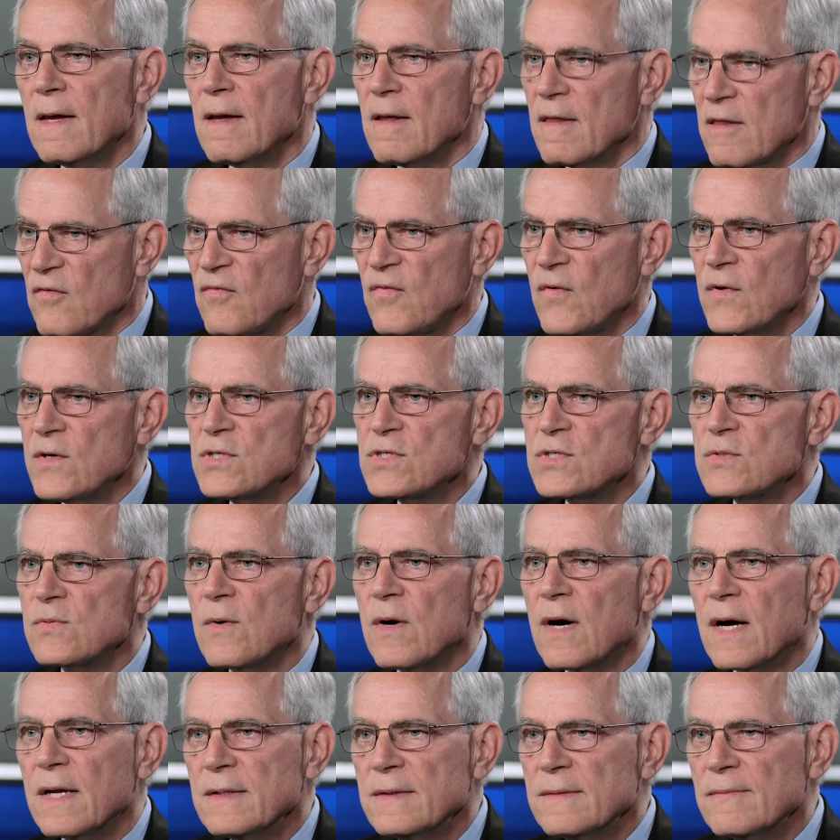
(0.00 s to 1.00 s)
The first
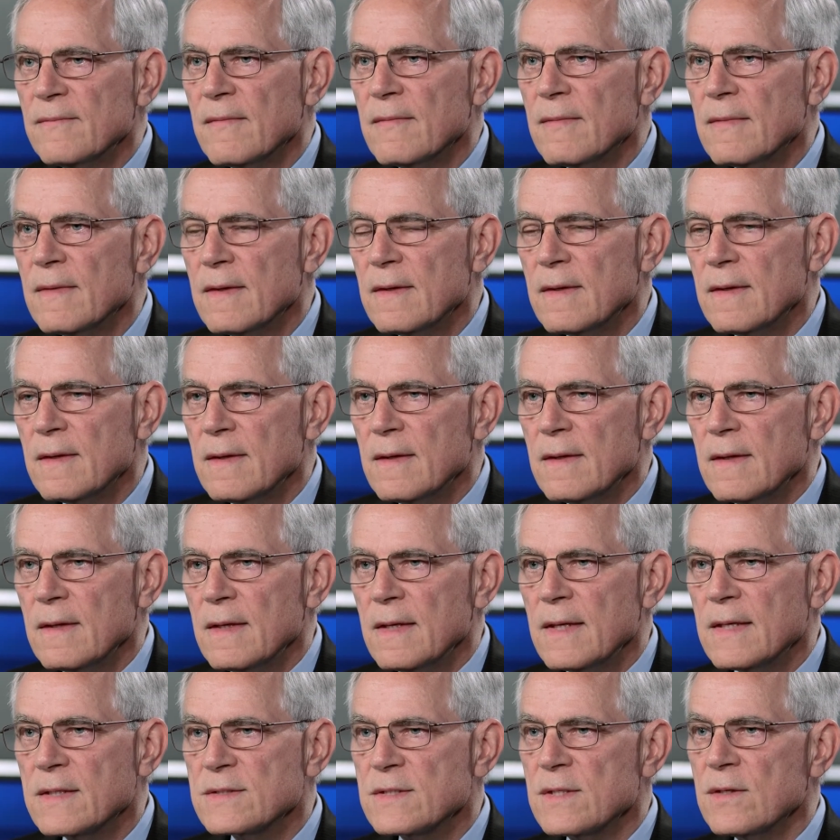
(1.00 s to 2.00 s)
one
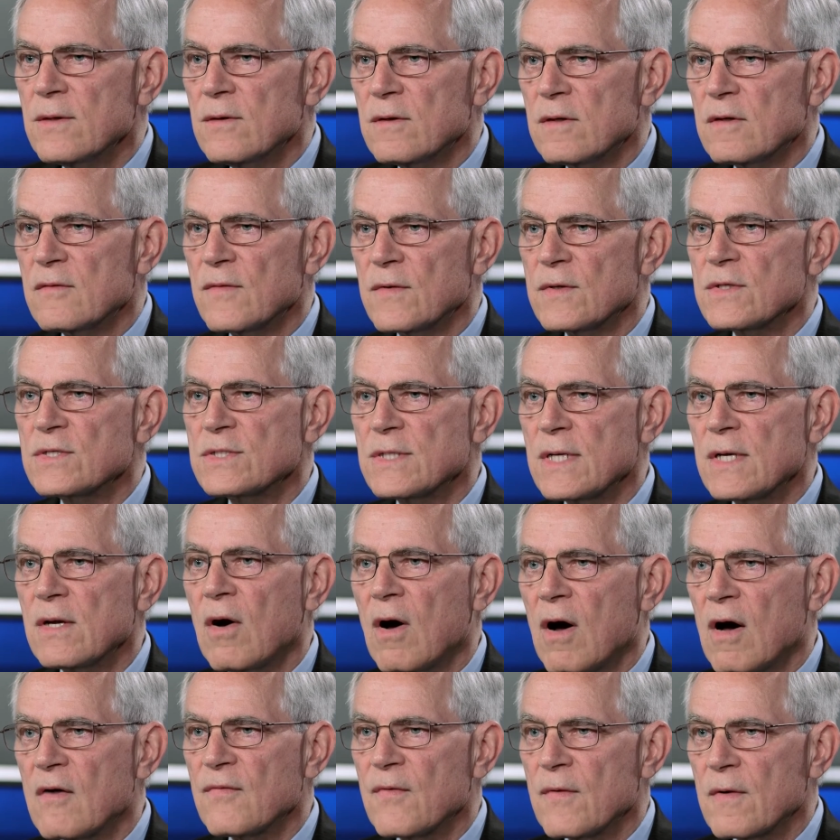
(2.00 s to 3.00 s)
is the university
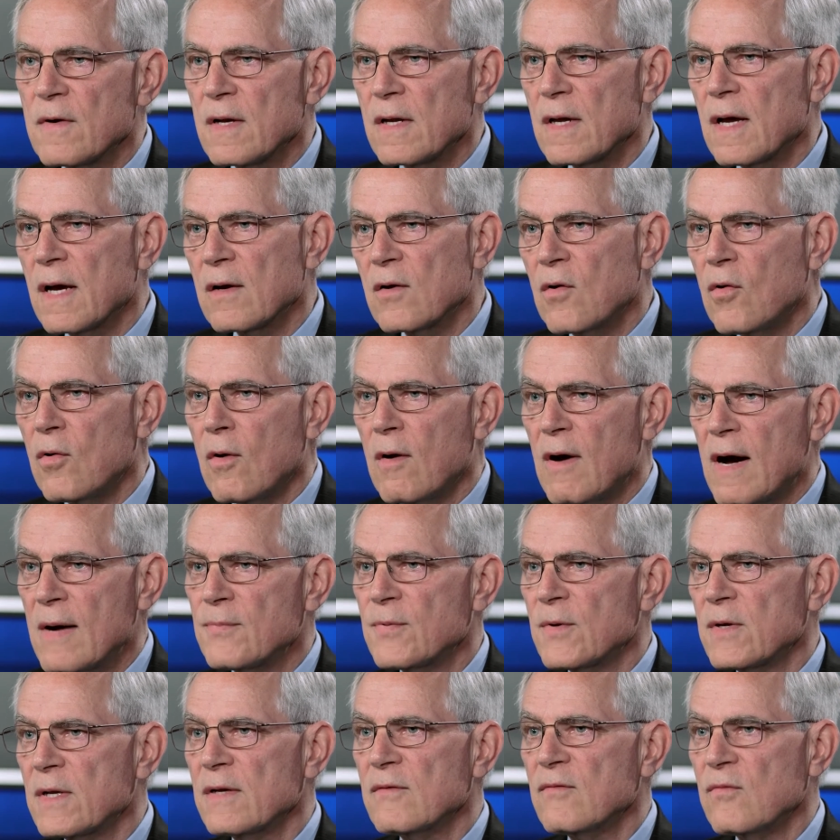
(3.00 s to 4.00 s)
offered a
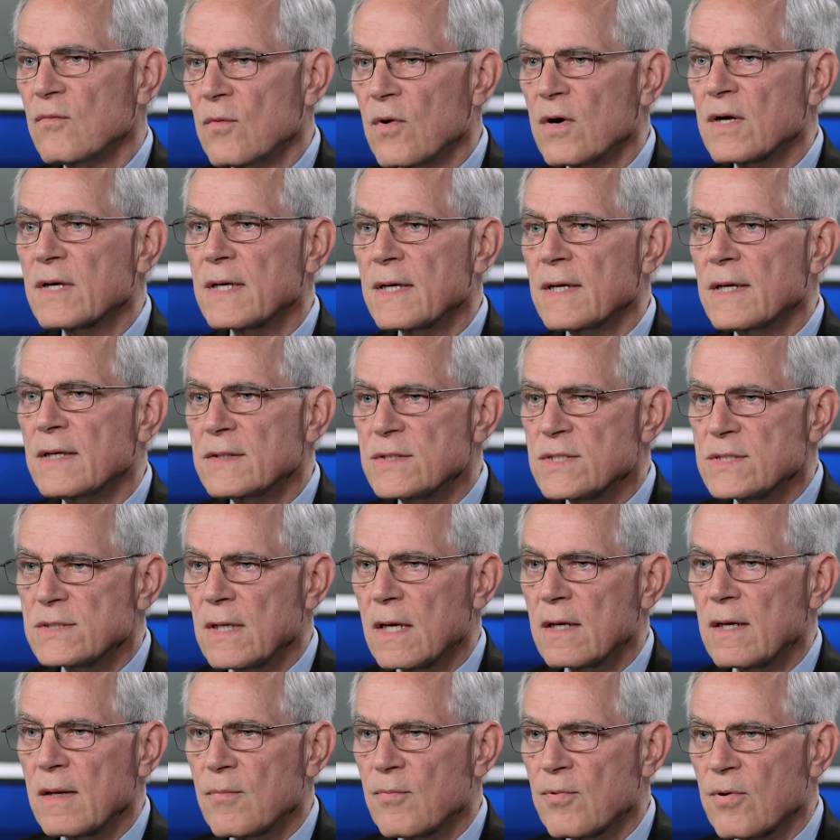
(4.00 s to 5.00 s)
cooperative
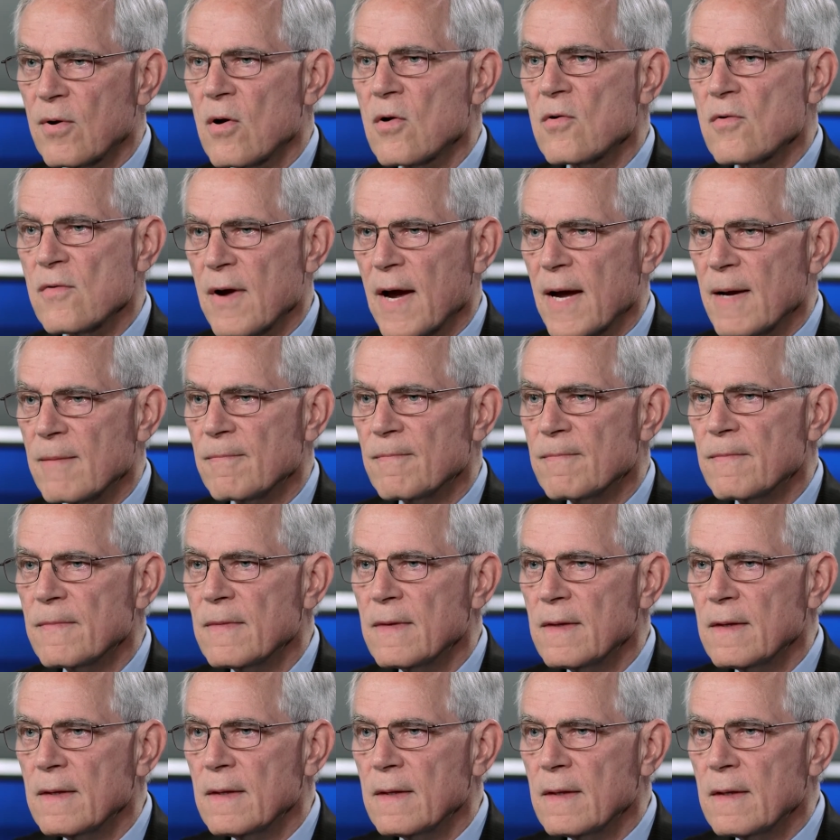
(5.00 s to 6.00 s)
work-study program
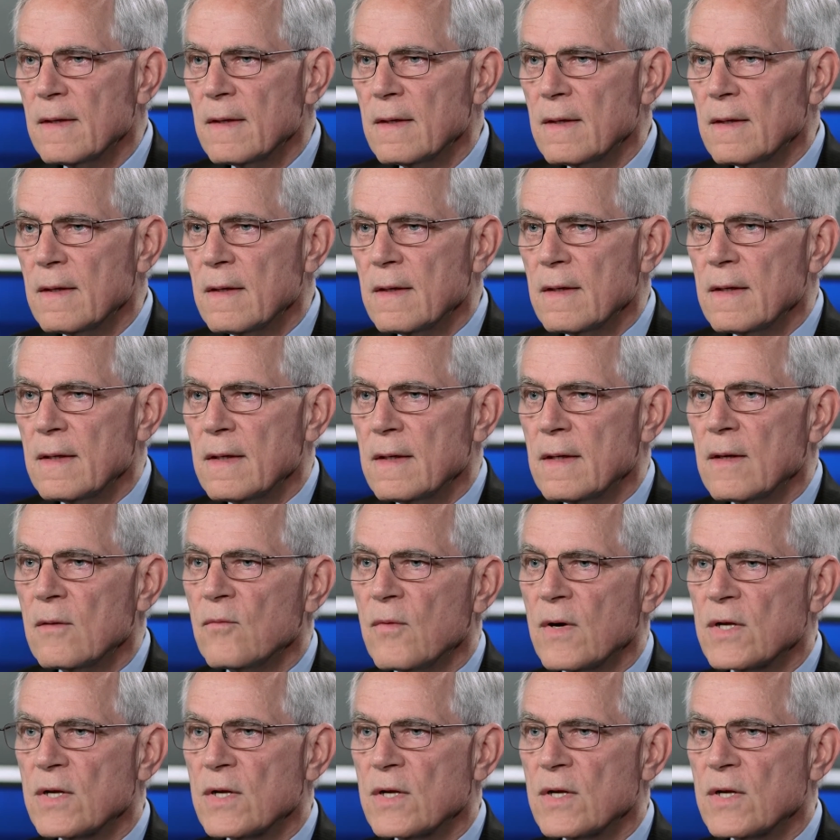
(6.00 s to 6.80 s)
in